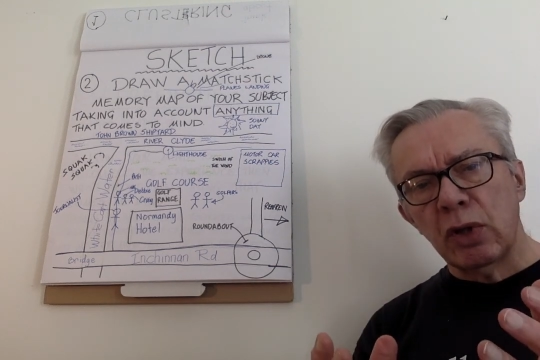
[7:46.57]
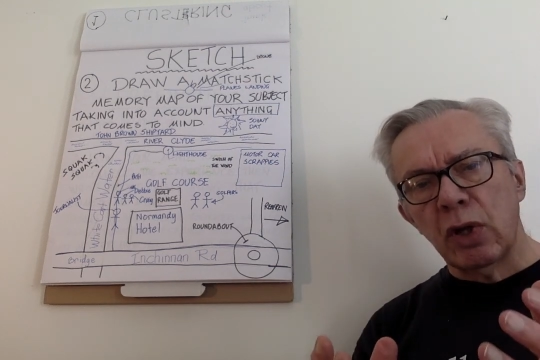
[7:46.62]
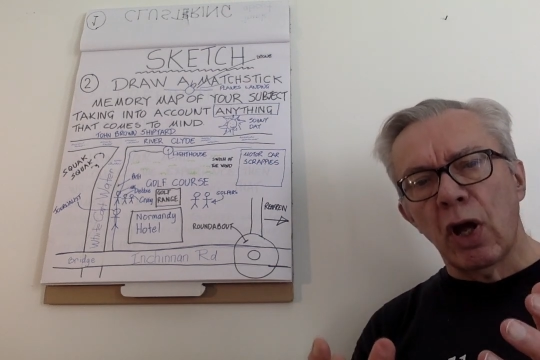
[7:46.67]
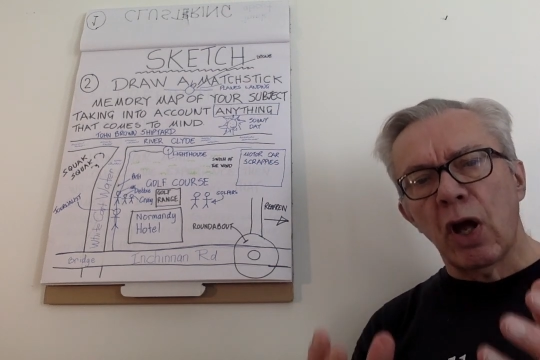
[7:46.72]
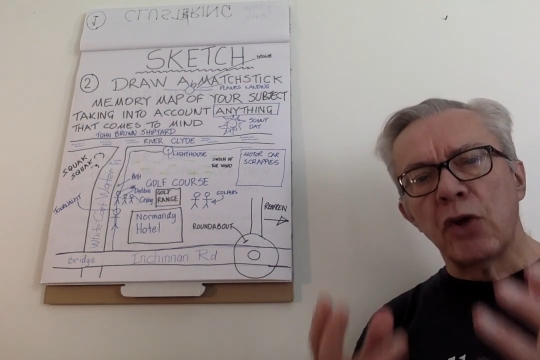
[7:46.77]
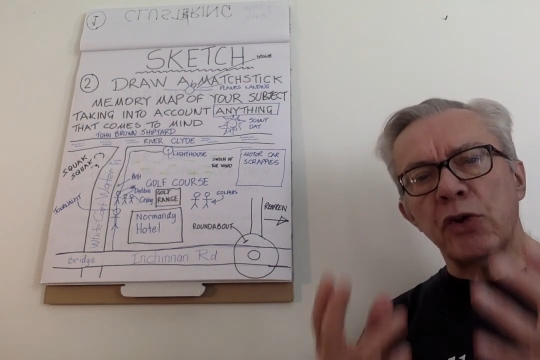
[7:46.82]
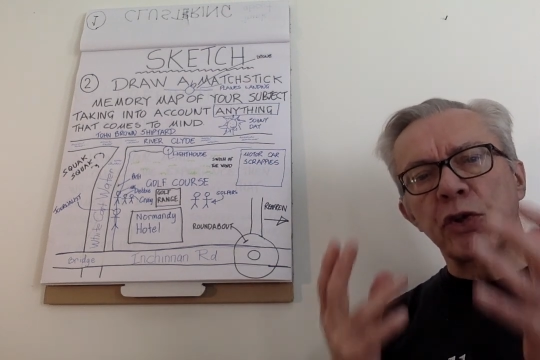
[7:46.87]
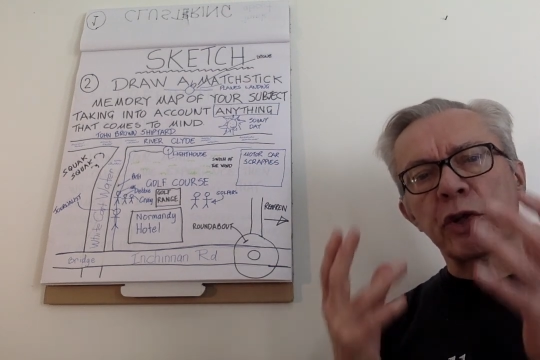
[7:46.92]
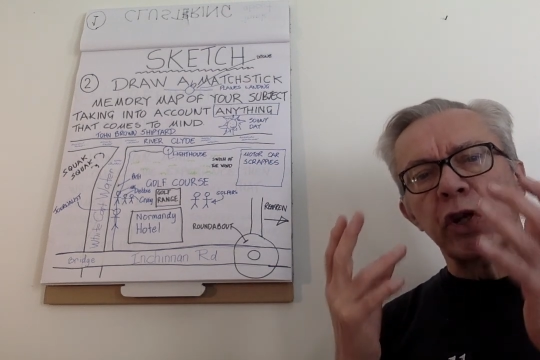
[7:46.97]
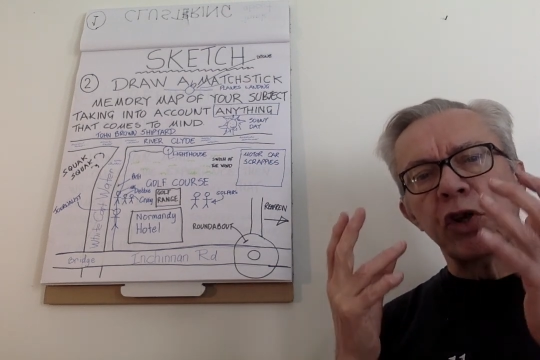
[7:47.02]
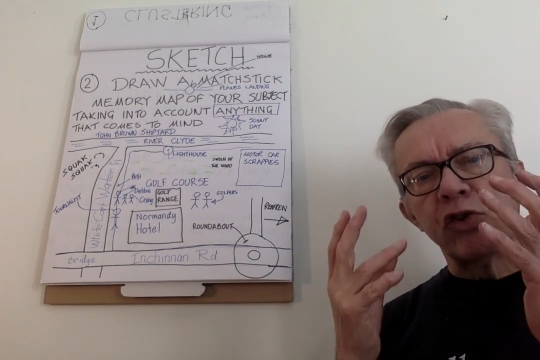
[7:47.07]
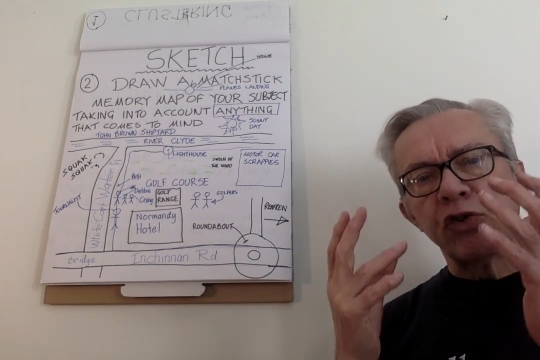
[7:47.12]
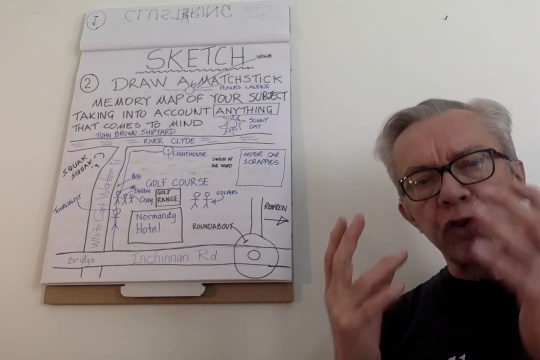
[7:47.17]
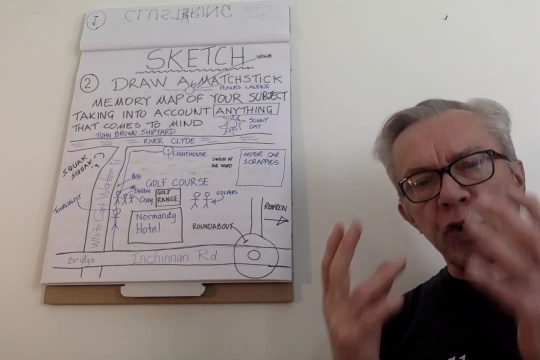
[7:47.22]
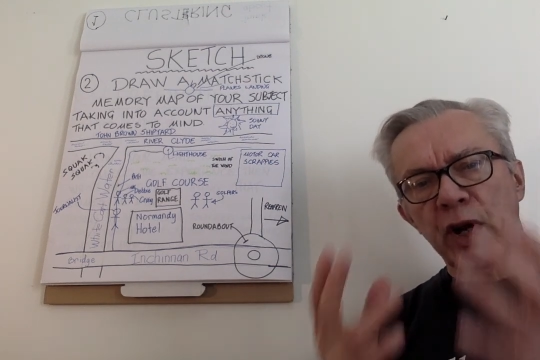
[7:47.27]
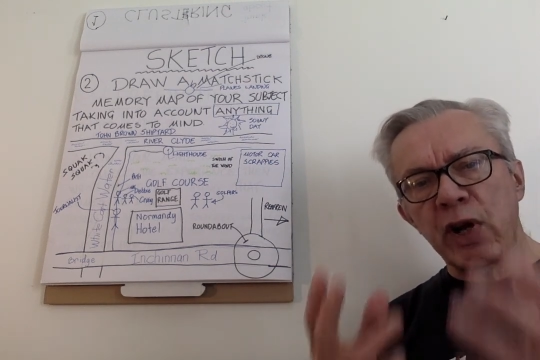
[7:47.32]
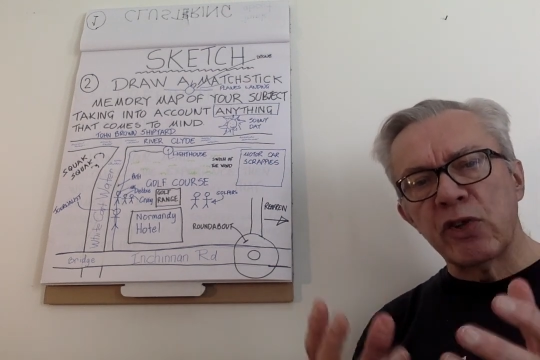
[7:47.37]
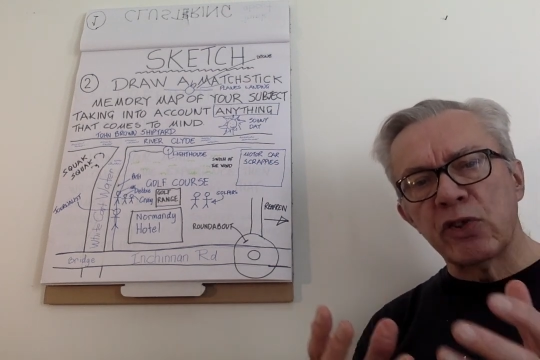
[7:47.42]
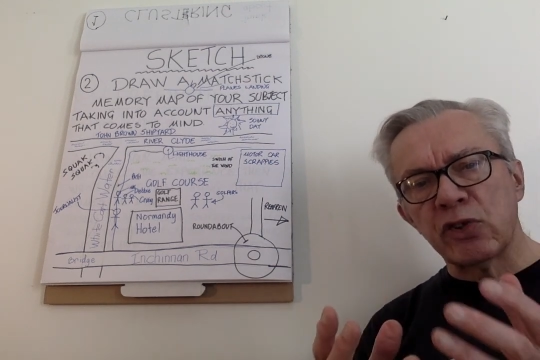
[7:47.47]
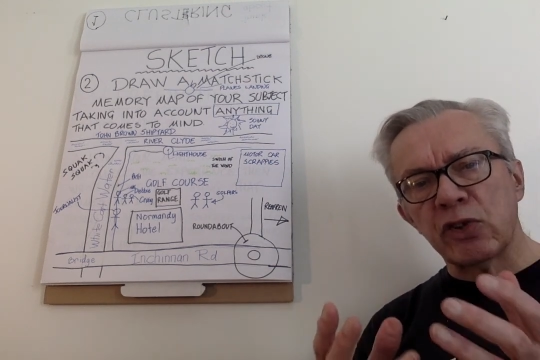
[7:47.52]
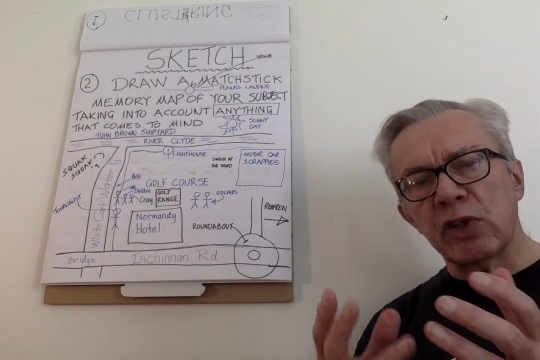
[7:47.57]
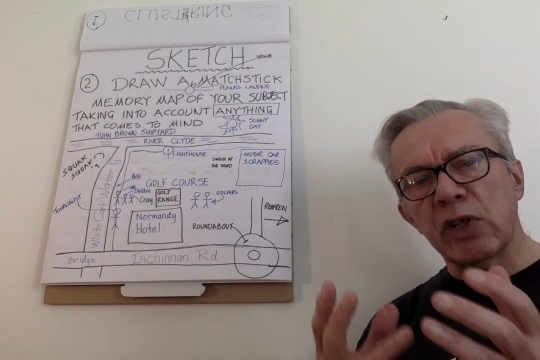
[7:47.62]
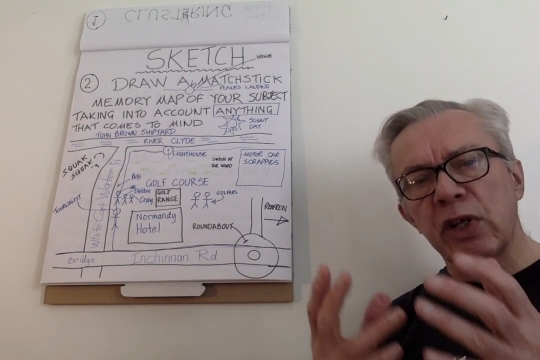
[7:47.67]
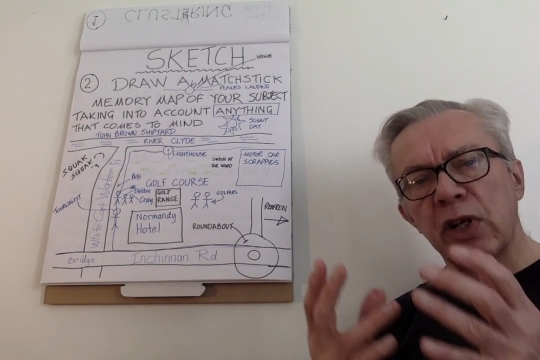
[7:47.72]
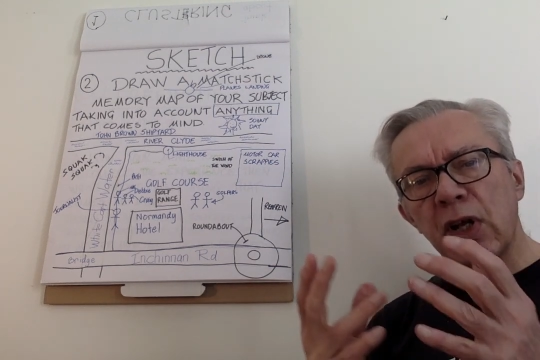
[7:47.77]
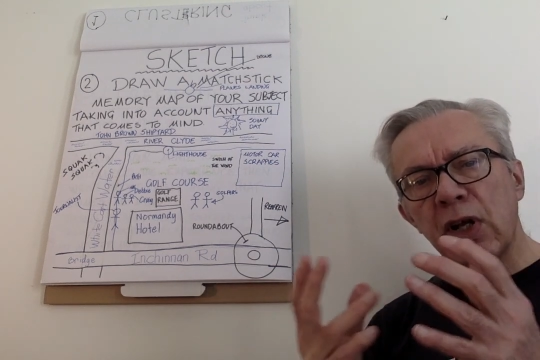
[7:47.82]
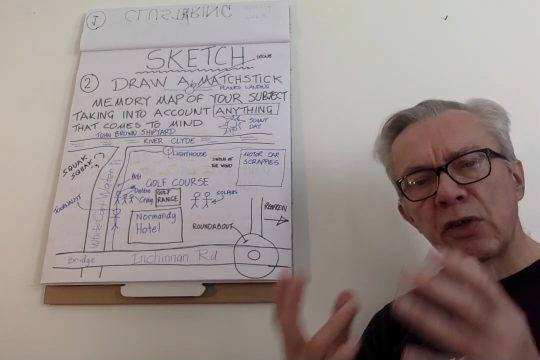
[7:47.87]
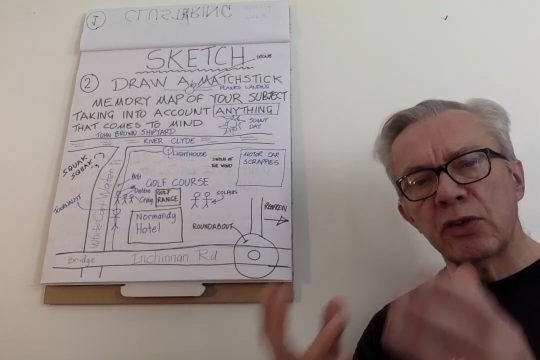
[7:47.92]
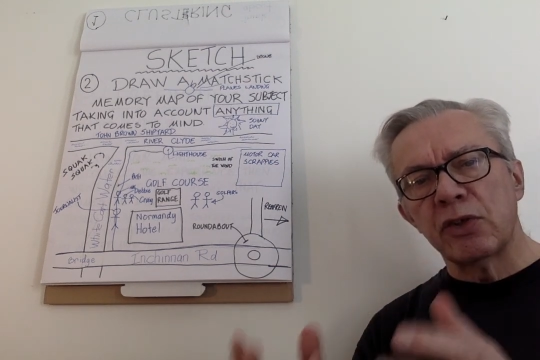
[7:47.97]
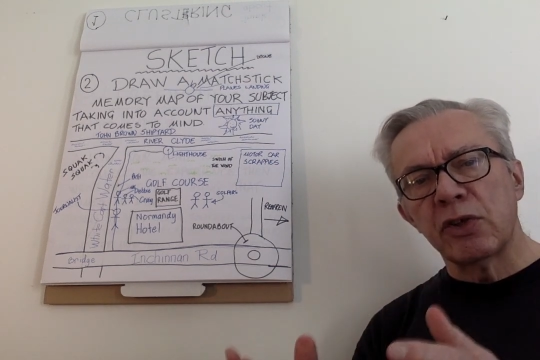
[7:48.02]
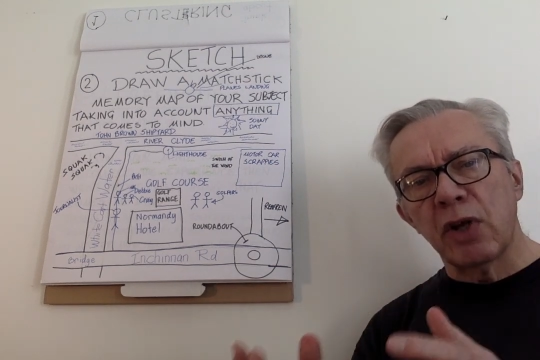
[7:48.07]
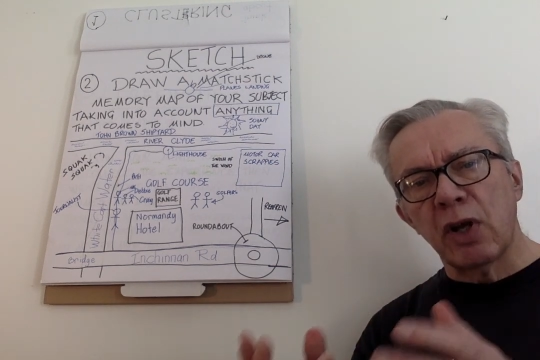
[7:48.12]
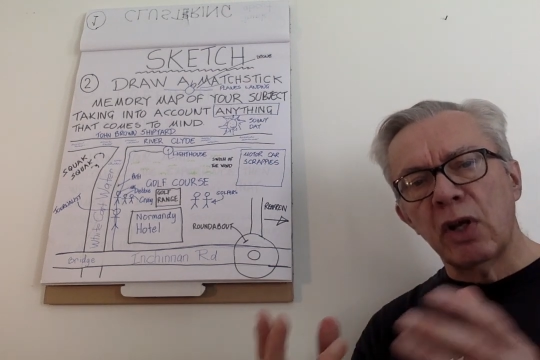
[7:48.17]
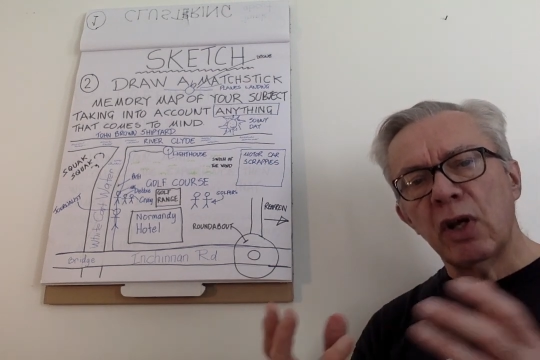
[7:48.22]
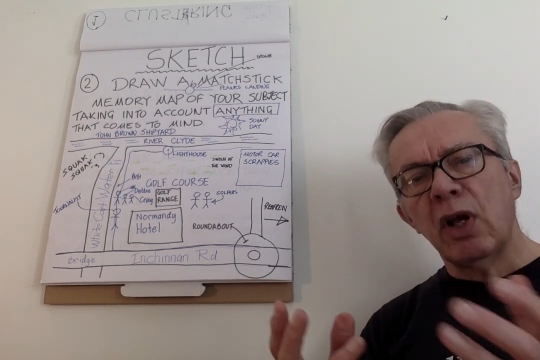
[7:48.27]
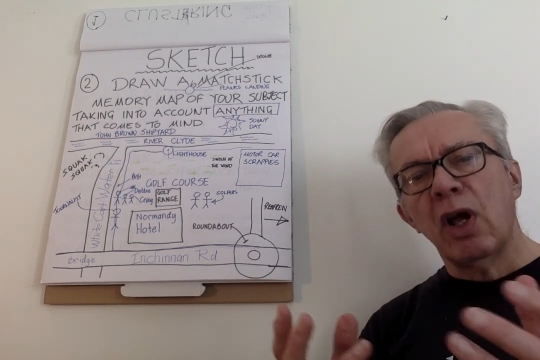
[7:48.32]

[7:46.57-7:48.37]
and you can translate that into